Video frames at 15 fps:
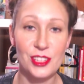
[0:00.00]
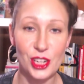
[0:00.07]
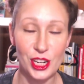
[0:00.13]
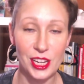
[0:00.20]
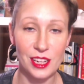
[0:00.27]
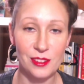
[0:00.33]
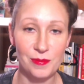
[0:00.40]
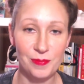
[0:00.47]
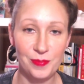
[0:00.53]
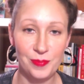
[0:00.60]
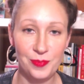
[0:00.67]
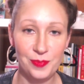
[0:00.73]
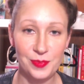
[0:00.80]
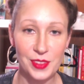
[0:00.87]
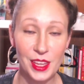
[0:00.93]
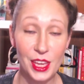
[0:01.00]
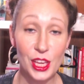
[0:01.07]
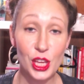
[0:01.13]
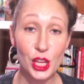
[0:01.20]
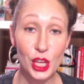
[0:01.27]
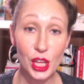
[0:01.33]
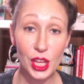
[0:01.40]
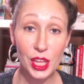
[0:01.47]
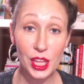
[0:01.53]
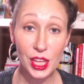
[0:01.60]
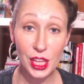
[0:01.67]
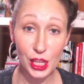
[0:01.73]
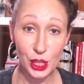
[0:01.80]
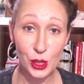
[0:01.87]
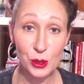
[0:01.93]
again.
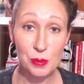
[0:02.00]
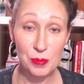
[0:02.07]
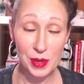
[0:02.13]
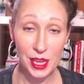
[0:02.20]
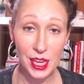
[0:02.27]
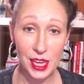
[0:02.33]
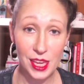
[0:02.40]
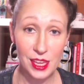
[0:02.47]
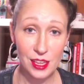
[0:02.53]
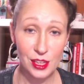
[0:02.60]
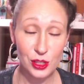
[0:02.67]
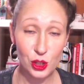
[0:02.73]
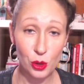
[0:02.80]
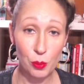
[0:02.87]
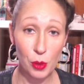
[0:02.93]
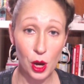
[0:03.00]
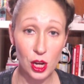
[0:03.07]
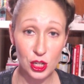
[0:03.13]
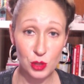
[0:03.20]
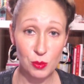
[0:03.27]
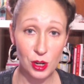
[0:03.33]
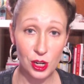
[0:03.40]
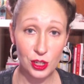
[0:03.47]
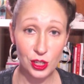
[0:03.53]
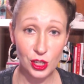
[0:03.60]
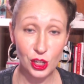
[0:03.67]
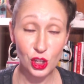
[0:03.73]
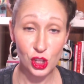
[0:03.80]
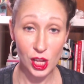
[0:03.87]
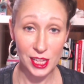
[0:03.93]
It could be your Poshmark
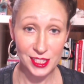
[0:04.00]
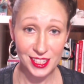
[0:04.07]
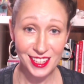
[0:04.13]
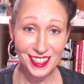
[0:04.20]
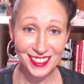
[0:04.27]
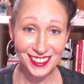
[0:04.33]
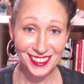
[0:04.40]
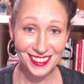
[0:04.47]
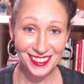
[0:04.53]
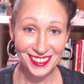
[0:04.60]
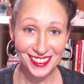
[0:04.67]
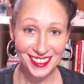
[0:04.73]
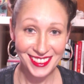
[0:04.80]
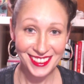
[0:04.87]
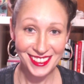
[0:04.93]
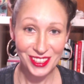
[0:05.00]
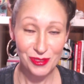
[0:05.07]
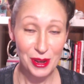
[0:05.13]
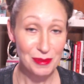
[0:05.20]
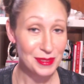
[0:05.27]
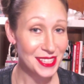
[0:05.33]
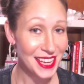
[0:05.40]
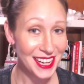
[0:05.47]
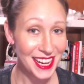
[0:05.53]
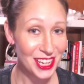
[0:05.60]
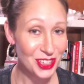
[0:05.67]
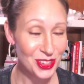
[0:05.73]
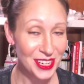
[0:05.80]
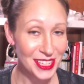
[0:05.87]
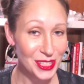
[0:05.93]
closet website
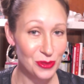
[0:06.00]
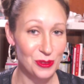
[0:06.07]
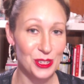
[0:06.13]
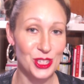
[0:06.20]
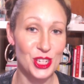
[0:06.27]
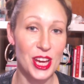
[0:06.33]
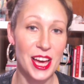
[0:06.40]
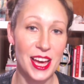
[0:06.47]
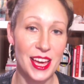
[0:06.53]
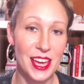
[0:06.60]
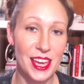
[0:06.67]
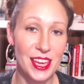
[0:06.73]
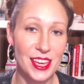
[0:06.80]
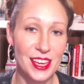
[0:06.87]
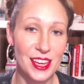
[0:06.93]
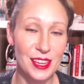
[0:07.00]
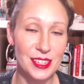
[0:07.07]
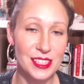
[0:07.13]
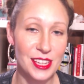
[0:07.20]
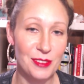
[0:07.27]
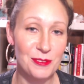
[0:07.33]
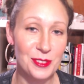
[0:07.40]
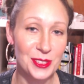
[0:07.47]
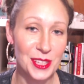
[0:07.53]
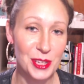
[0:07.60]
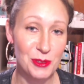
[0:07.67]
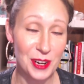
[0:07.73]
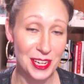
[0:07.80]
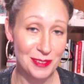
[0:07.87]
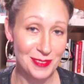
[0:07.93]
address, which I definitely
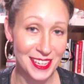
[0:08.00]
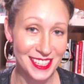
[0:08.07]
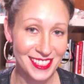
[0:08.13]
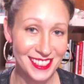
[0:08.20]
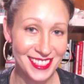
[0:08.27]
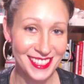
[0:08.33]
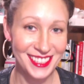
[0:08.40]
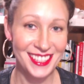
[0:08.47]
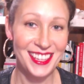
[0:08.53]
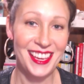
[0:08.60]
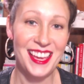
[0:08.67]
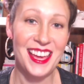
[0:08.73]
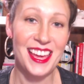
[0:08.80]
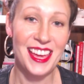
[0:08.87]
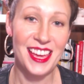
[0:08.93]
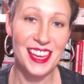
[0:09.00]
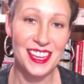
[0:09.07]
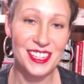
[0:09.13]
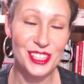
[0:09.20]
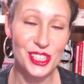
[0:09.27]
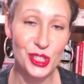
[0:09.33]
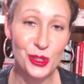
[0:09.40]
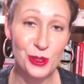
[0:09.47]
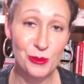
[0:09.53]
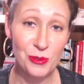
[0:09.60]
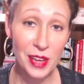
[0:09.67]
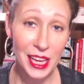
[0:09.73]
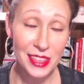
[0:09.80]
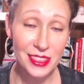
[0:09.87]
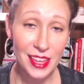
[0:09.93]
recommend. And you can
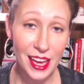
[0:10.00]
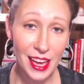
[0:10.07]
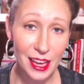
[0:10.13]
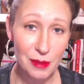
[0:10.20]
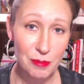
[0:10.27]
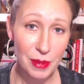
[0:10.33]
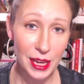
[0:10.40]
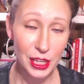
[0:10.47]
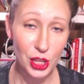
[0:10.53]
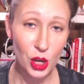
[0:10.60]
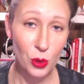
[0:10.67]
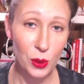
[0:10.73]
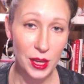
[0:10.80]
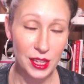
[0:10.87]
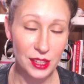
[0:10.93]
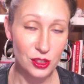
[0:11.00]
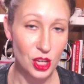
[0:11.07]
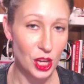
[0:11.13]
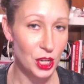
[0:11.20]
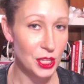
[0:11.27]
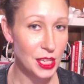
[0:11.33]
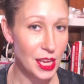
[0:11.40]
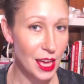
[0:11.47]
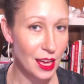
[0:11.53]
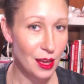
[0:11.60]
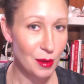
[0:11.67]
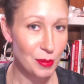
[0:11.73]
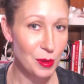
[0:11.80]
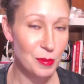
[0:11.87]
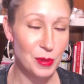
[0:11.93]
find that by going not on the
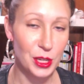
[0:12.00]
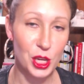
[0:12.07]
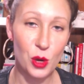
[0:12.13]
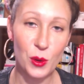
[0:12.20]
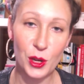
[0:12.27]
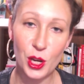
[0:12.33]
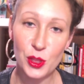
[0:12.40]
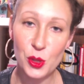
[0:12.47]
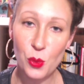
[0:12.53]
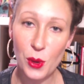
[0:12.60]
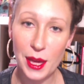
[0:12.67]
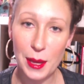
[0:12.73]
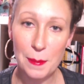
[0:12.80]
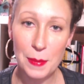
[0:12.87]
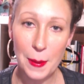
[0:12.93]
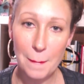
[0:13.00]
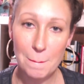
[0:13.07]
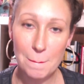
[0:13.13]
app, but going on the web.